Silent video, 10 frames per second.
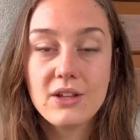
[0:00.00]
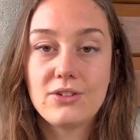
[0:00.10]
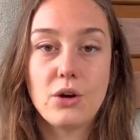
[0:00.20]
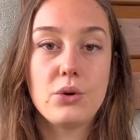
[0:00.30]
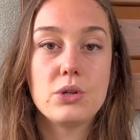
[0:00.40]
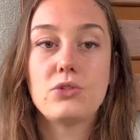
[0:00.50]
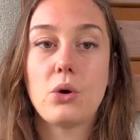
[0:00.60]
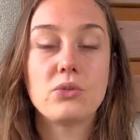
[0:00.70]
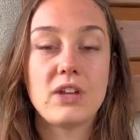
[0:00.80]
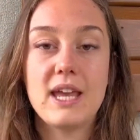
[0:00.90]
So you
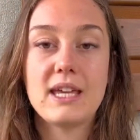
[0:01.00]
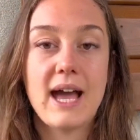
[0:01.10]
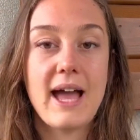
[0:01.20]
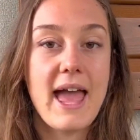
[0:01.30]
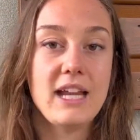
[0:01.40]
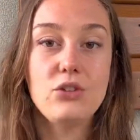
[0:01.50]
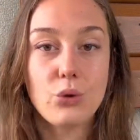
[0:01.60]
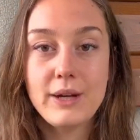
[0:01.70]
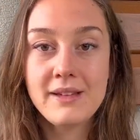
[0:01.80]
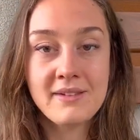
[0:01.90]
don't take any
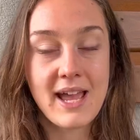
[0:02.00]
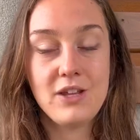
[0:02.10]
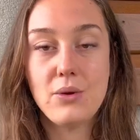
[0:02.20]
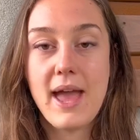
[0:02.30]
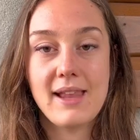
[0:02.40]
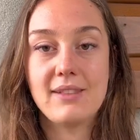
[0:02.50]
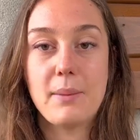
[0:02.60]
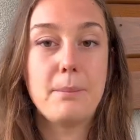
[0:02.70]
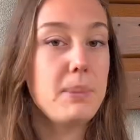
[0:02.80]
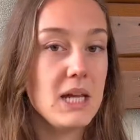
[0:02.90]
choice and you end
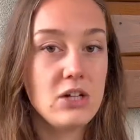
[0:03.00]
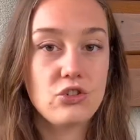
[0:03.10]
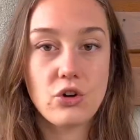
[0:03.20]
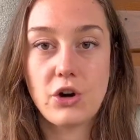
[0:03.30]
up binge,